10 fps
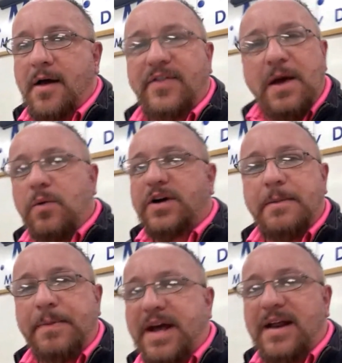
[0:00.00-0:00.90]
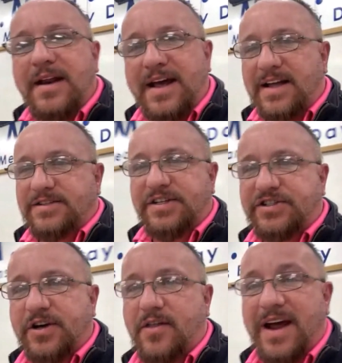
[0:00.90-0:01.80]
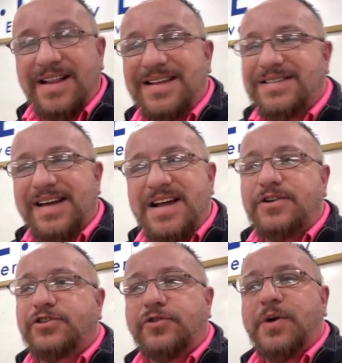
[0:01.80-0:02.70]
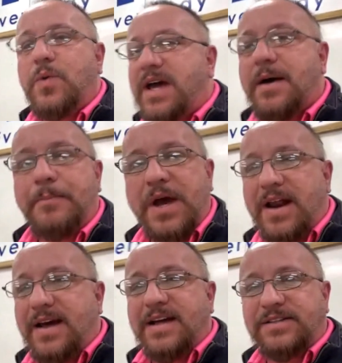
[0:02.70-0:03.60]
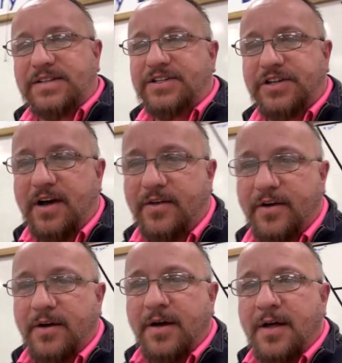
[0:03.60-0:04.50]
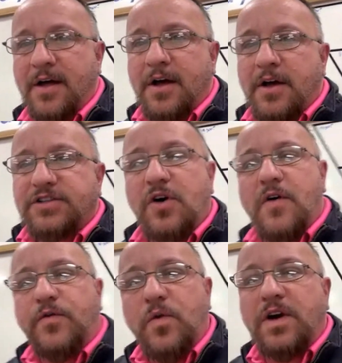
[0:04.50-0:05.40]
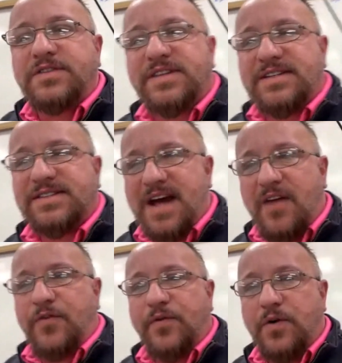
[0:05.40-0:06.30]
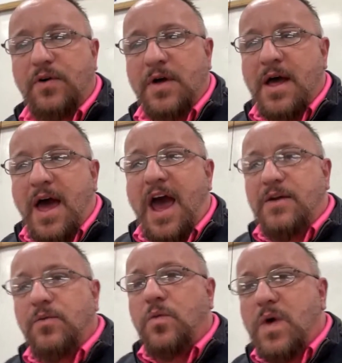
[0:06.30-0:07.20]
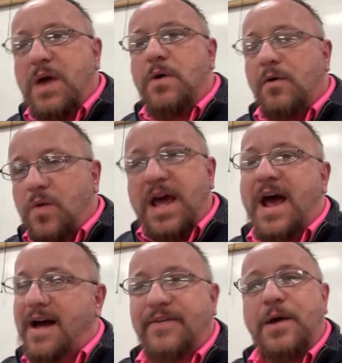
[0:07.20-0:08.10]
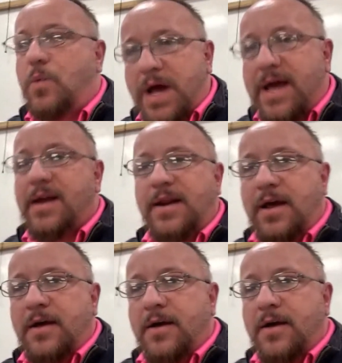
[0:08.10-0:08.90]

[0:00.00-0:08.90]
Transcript: They were competing against each other. In this industry, we compete against each other. So if we're successful and we we have a win,